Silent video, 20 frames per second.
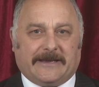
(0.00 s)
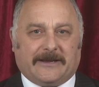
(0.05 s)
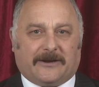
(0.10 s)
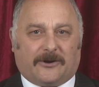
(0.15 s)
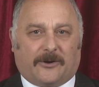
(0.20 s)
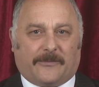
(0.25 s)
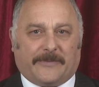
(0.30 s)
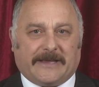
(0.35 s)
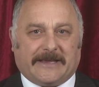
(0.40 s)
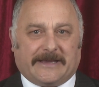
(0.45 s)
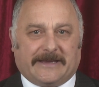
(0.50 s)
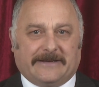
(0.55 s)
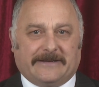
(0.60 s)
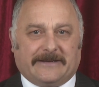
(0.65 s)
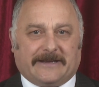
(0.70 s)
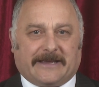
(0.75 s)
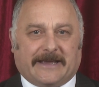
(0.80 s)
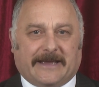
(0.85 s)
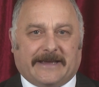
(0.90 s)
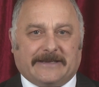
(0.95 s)
economic
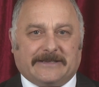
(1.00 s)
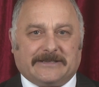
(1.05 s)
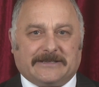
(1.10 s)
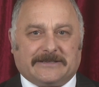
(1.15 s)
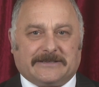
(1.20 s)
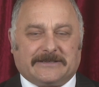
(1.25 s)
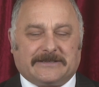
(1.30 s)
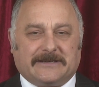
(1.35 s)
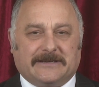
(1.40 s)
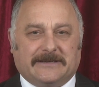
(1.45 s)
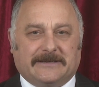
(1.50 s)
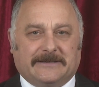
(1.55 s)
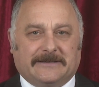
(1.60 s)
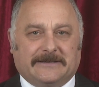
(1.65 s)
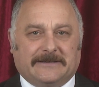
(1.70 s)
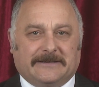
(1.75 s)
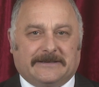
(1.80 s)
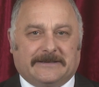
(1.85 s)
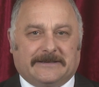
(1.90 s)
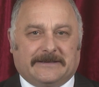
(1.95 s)
indicators.
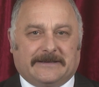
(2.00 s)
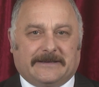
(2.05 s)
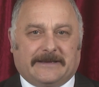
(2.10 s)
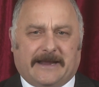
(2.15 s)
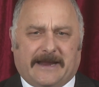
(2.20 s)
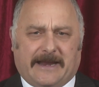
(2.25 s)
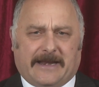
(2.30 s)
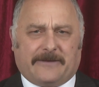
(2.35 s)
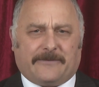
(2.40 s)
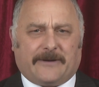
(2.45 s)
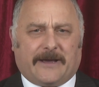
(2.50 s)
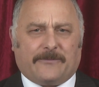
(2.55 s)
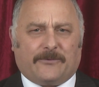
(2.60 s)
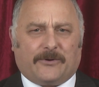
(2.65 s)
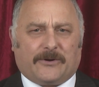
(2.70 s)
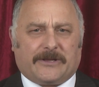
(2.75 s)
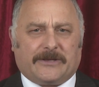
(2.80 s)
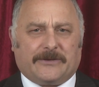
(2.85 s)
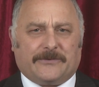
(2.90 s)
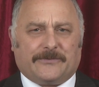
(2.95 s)
Anyway,
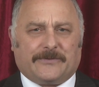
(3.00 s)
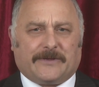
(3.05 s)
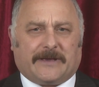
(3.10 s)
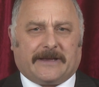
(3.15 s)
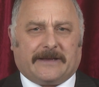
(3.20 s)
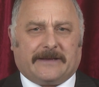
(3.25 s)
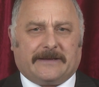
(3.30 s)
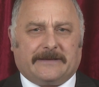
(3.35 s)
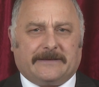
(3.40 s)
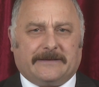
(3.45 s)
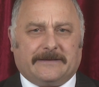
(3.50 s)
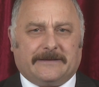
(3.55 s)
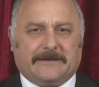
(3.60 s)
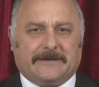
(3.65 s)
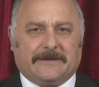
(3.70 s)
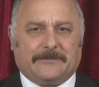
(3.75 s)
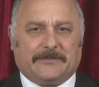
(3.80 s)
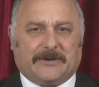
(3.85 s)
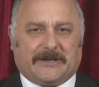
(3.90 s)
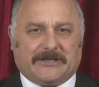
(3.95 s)
what do you think?
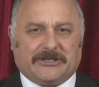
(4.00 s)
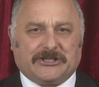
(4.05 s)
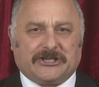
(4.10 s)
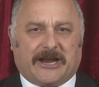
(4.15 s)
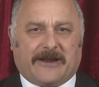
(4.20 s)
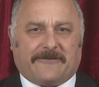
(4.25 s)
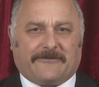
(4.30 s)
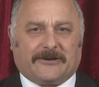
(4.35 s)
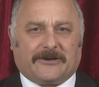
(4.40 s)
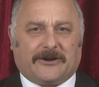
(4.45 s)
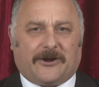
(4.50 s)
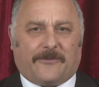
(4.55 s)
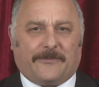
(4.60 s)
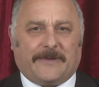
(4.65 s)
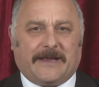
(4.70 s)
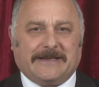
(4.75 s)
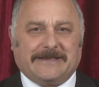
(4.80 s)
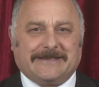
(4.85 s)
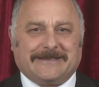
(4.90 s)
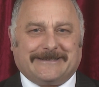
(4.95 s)
Please share and
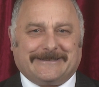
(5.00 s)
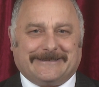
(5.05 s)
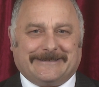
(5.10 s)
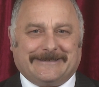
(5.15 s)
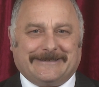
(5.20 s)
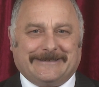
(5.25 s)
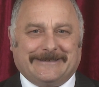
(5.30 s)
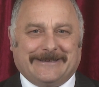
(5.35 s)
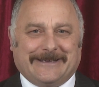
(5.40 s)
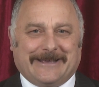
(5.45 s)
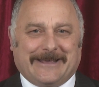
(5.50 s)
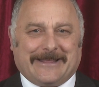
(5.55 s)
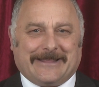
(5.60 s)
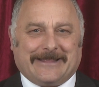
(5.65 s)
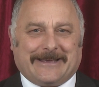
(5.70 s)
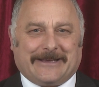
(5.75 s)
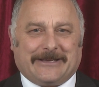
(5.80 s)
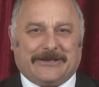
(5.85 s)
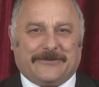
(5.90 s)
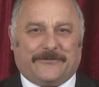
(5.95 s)
comment and
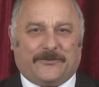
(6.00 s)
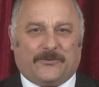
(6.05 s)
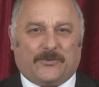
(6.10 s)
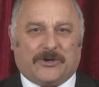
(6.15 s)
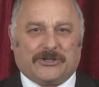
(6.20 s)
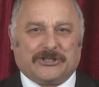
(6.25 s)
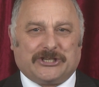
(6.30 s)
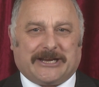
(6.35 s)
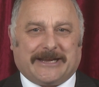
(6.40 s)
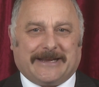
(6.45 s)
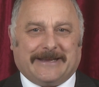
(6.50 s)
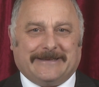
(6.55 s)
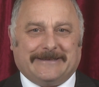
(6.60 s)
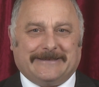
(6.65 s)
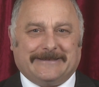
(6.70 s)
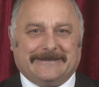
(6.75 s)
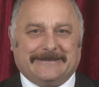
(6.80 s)
thank you for watching.